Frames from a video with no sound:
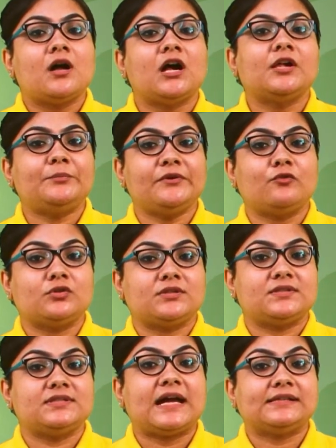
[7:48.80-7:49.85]

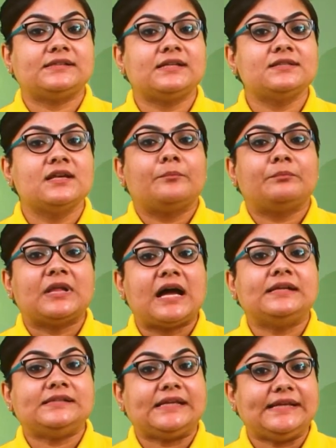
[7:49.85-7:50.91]
herbivores that is
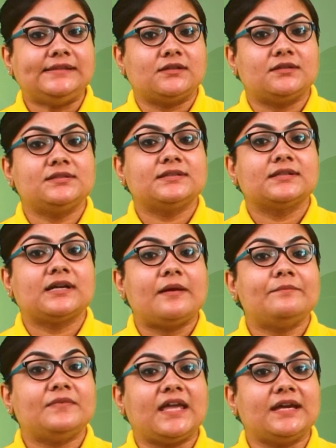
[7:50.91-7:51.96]
plant eaters
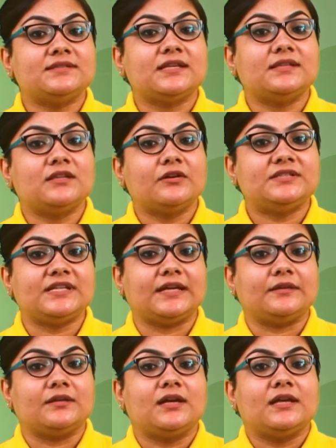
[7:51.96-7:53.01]
come next in the chain
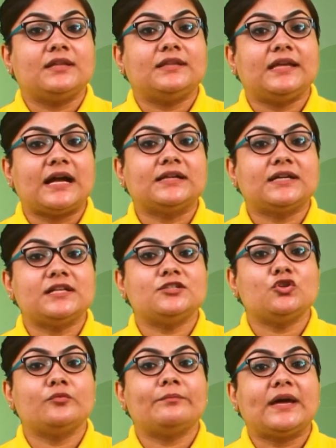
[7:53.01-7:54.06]
they are
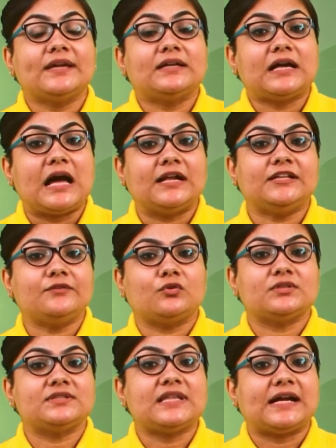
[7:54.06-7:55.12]
consumed by
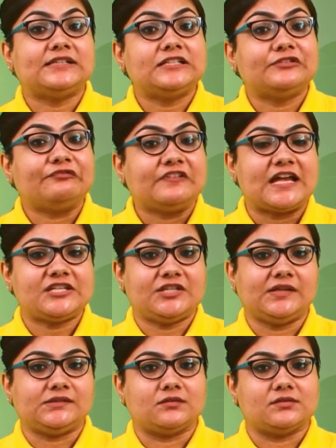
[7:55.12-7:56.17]
carnivores that is flesh
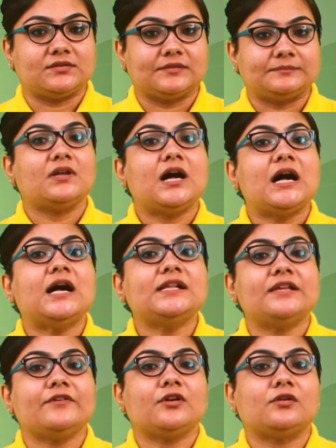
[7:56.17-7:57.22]
eaters har
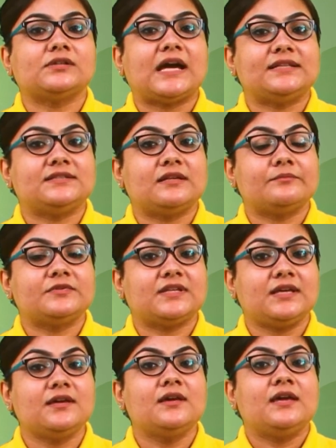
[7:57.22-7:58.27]
living organisms
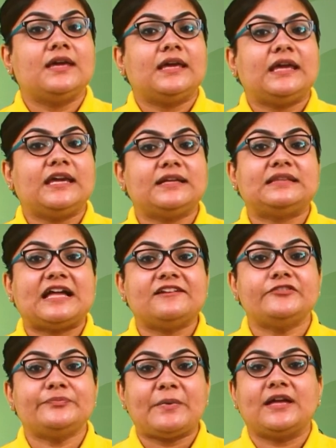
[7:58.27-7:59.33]
ki ek
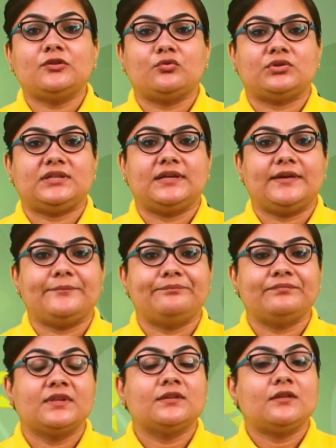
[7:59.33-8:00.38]
lifespan hoti hai
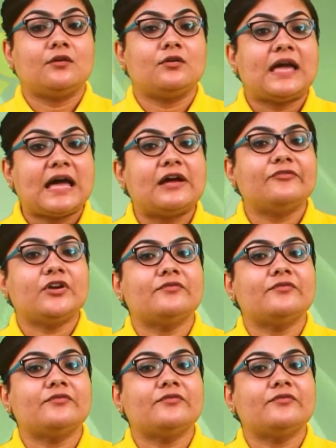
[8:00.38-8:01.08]
now, have you